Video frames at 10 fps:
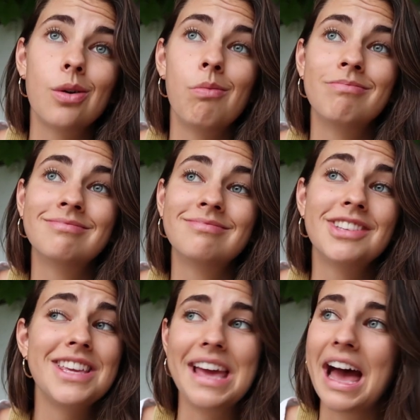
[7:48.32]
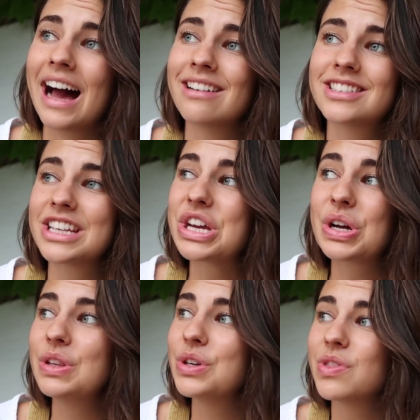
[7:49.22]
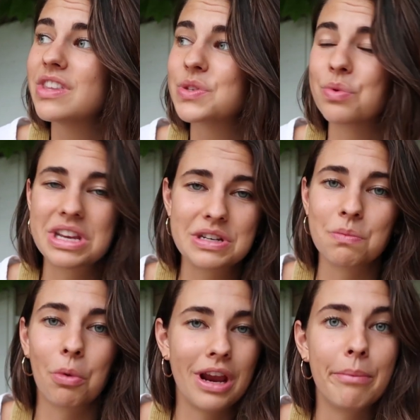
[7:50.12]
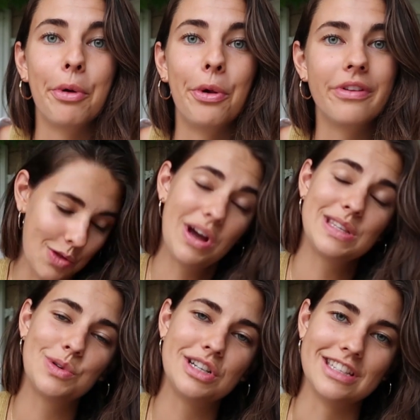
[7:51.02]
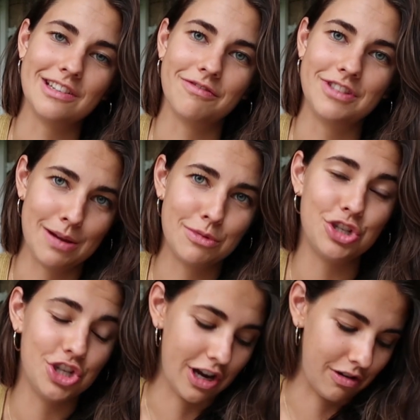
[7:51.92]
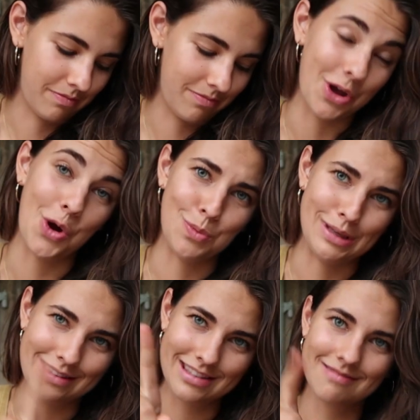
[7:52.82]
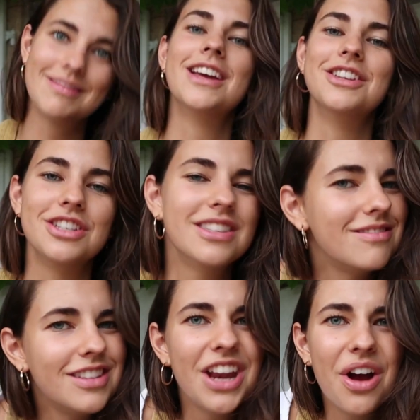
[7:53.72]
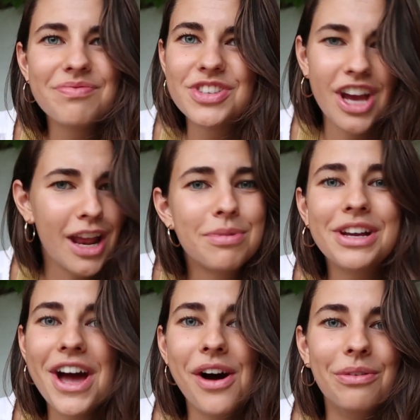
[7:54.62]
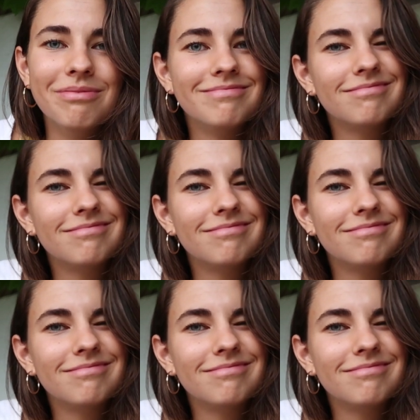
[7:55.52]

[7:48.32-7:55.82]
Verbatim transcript: Oh, yeah. To conclude this random ramble, the wise words of Damon and Jo, the homies, just, you know, shut up and go.